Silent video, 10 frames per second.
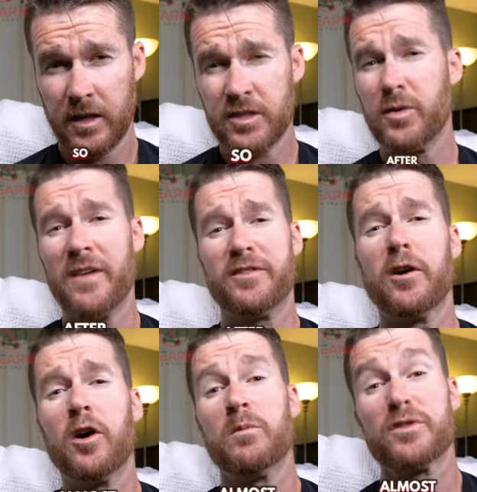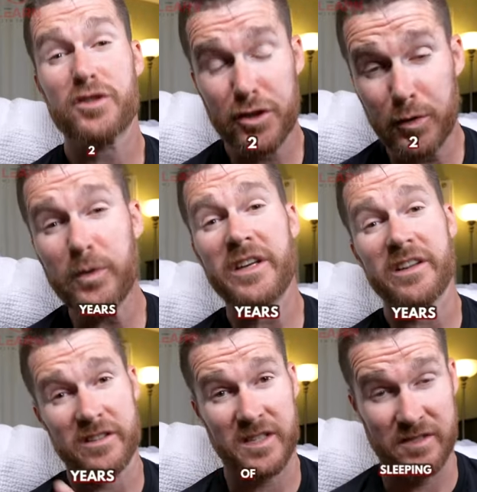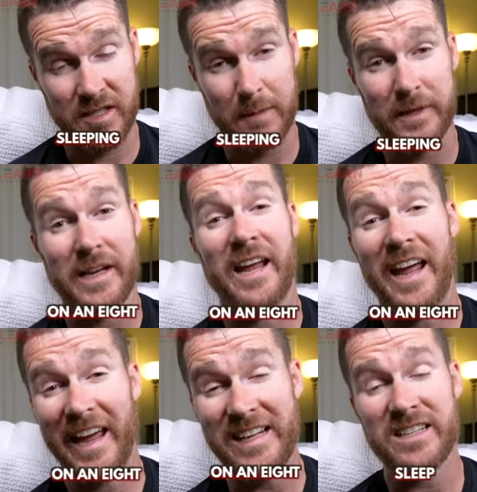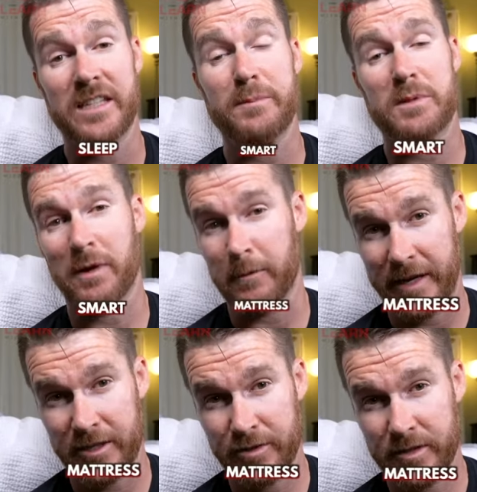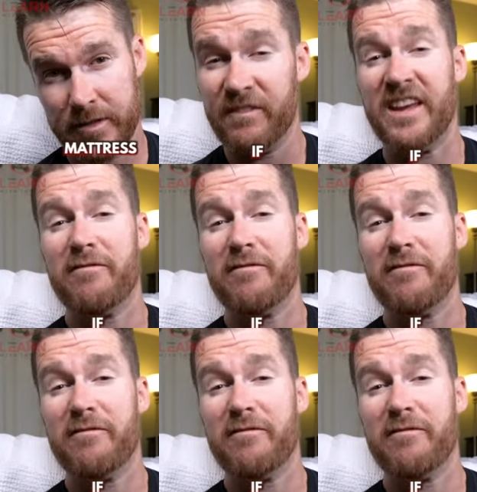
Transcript: So after almost two years of sleeping on an Eight Sleep Smart mattress, if